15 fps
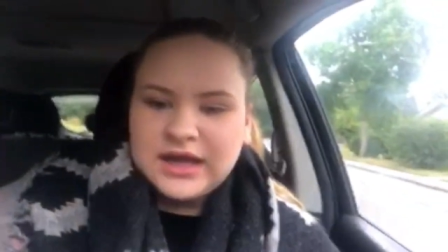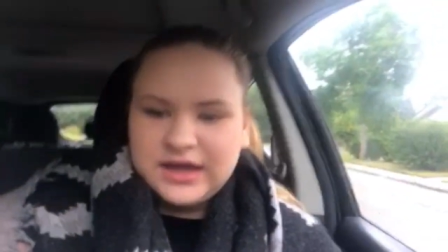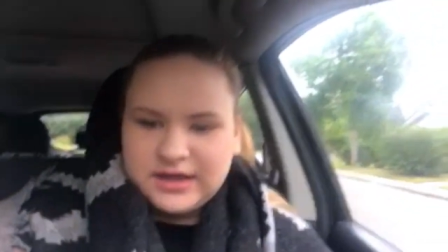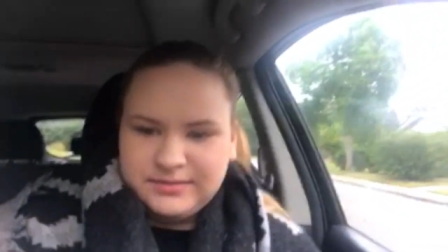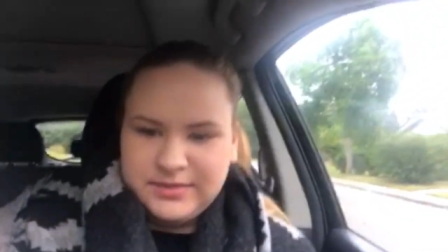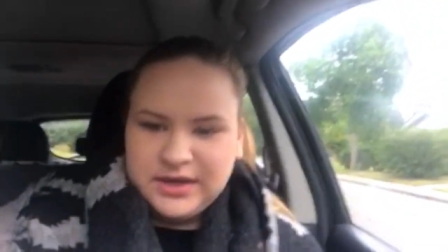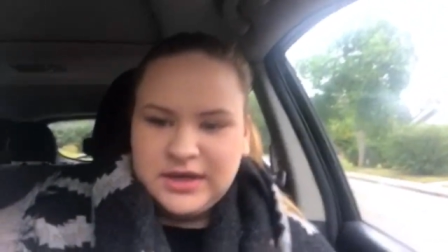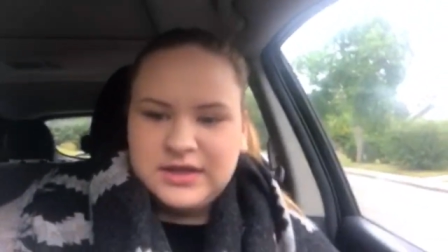
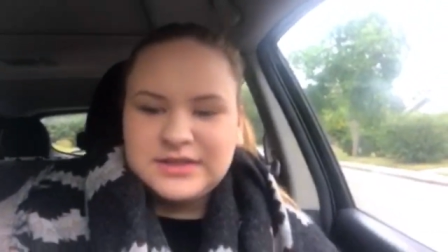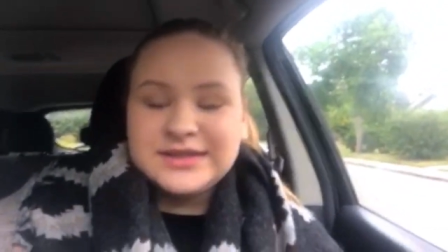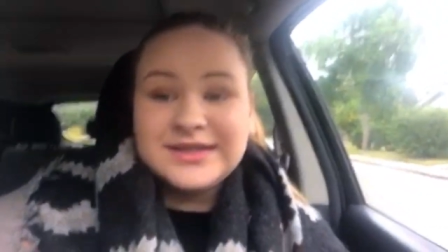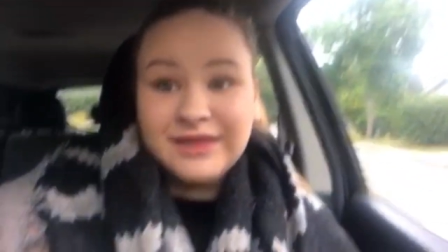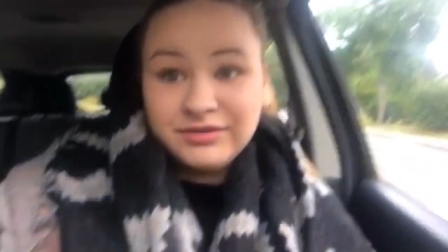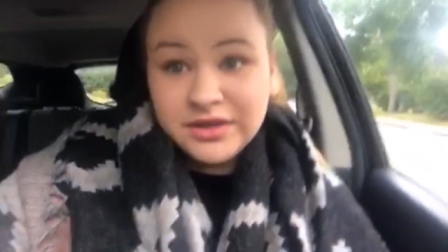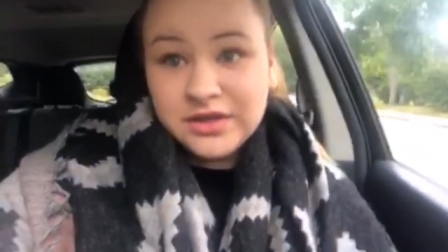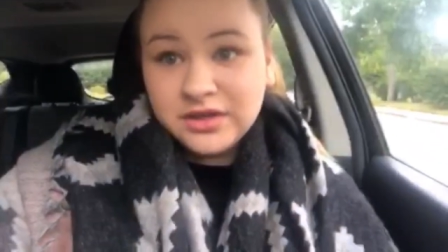um, it is
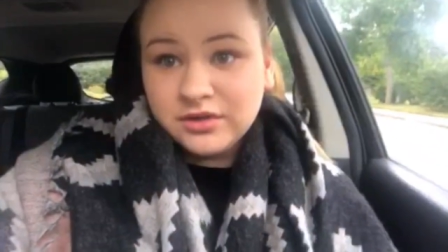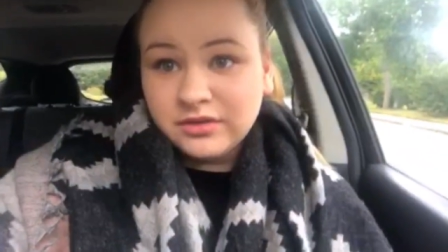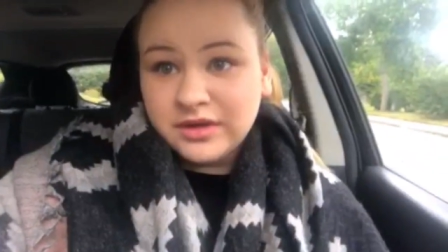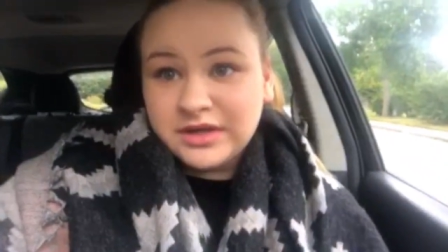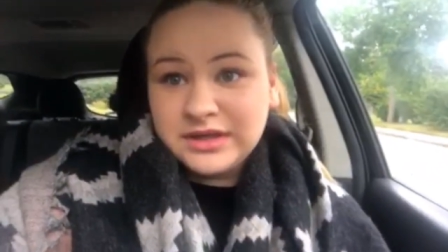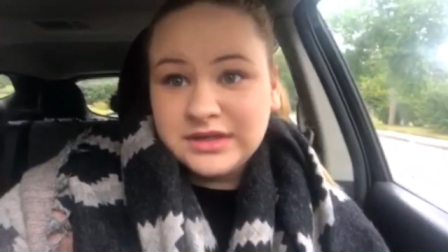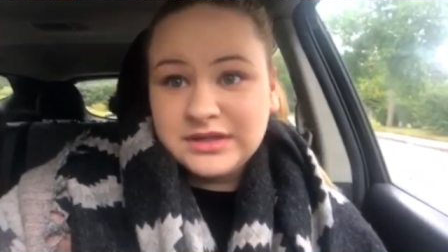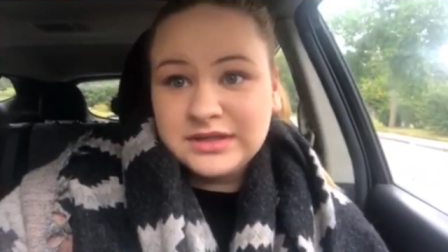7
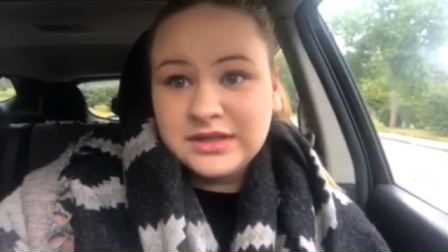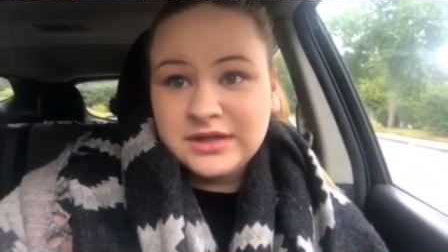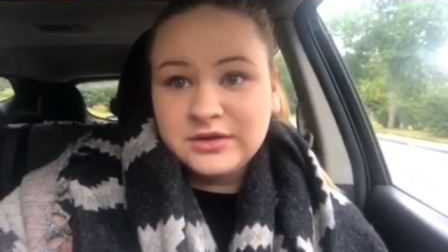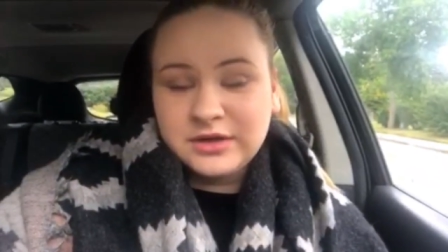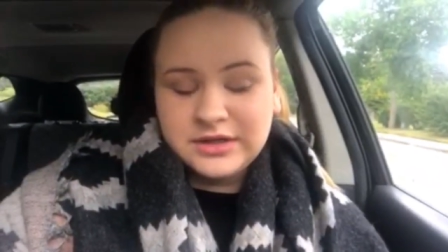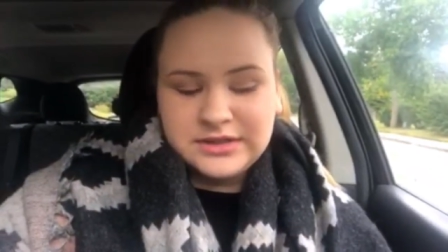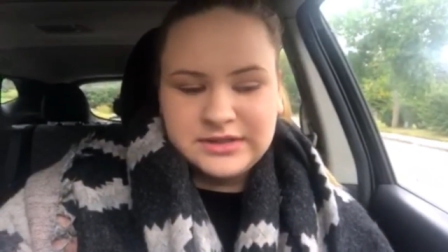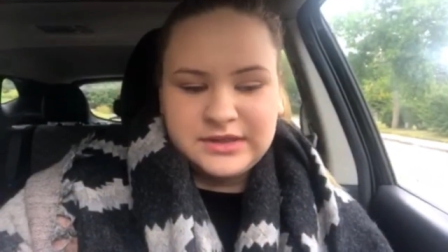degrees
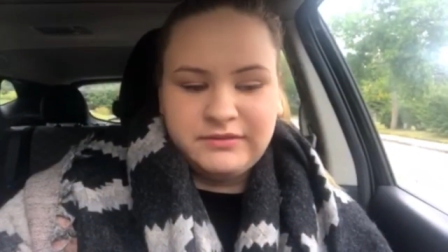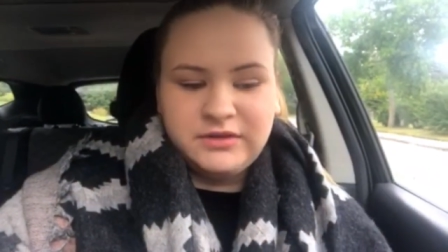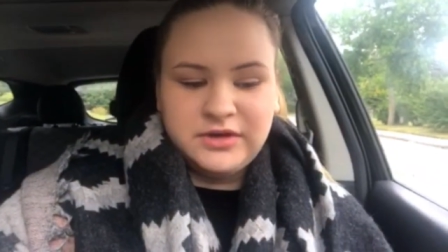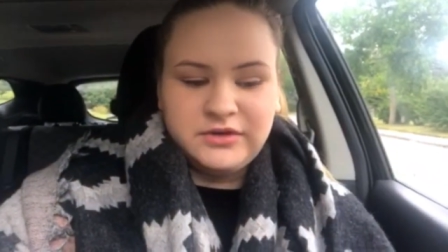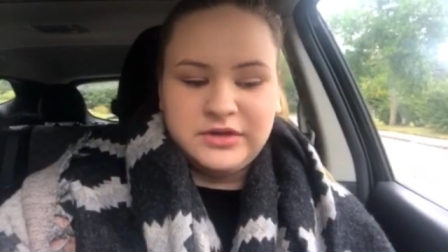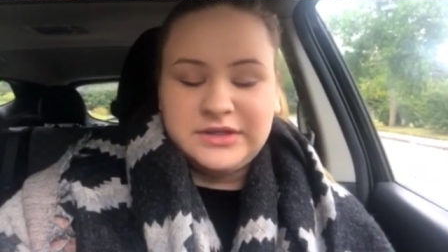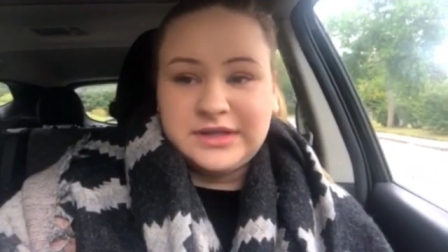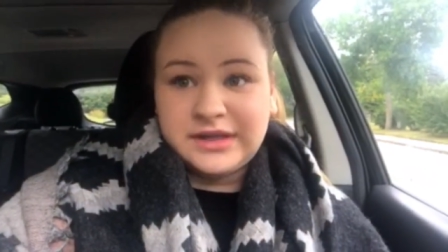or 7
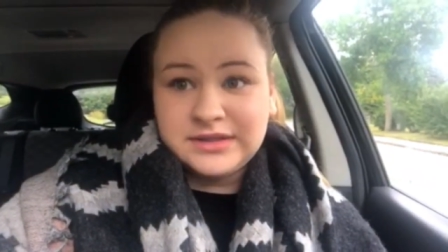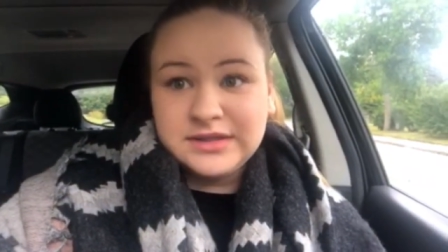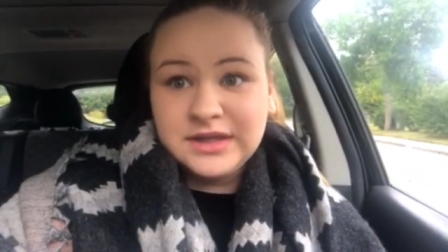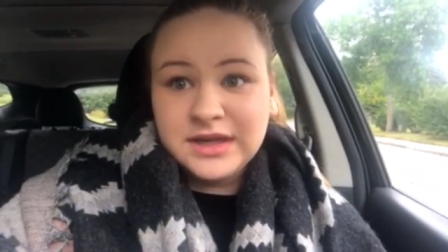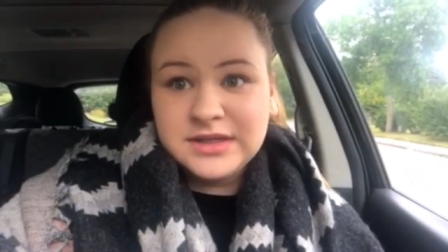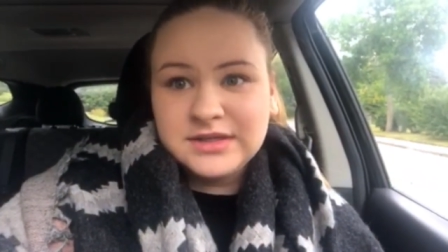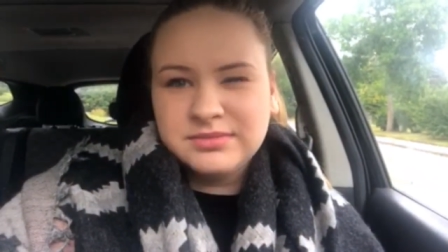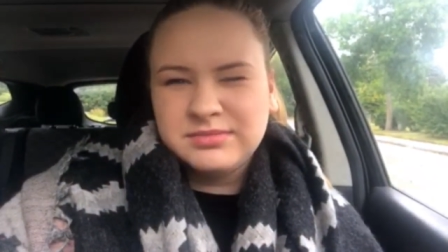degrees
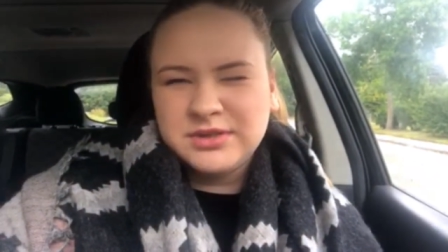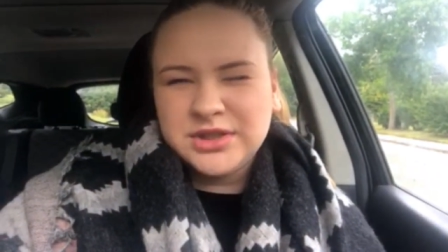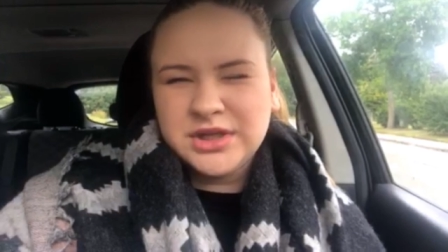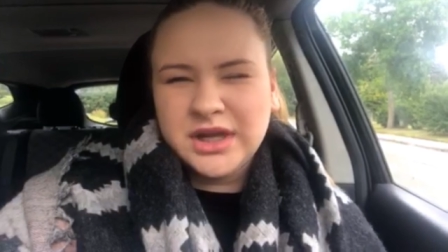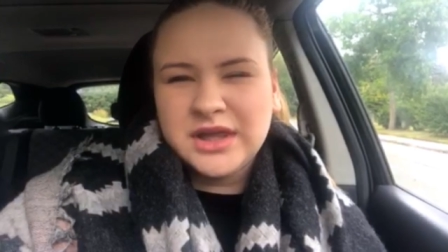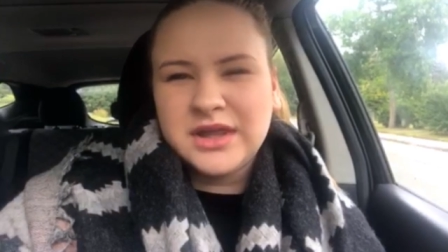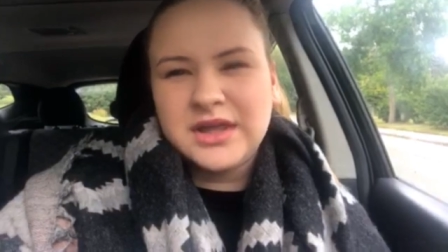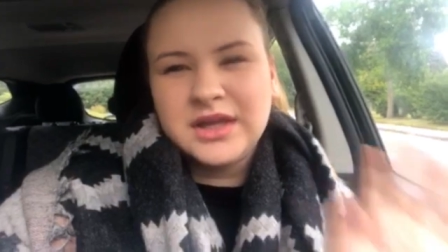Celsius which
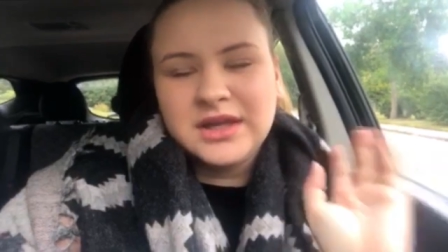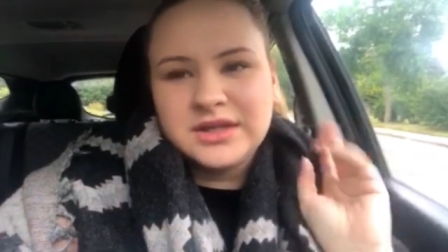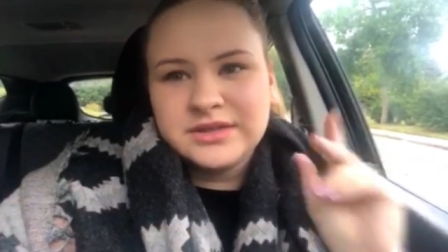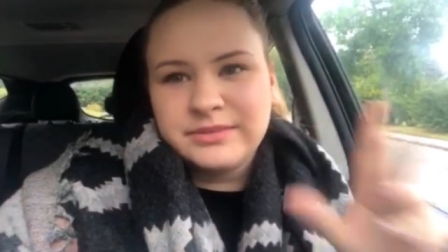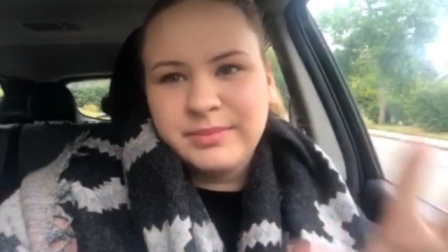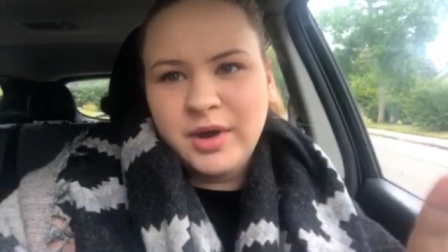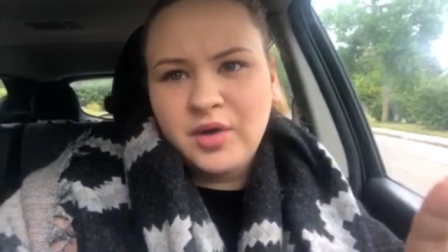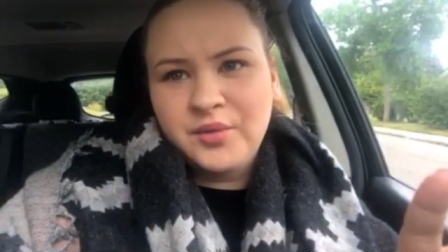I think is
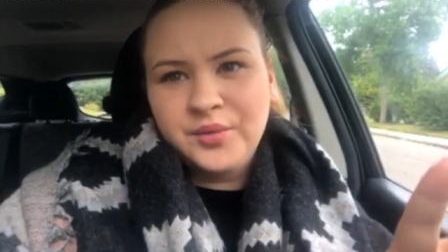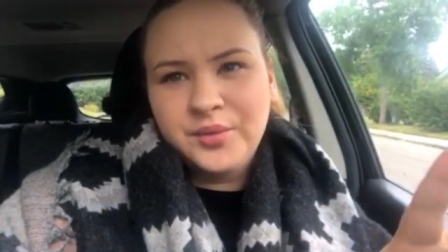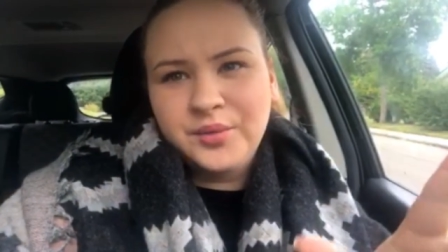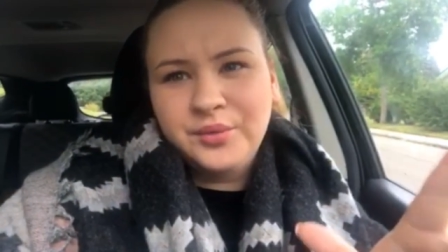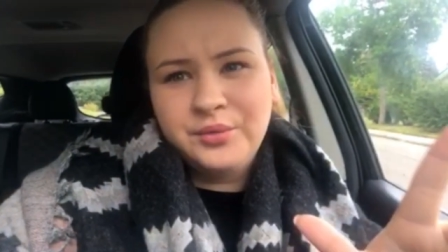about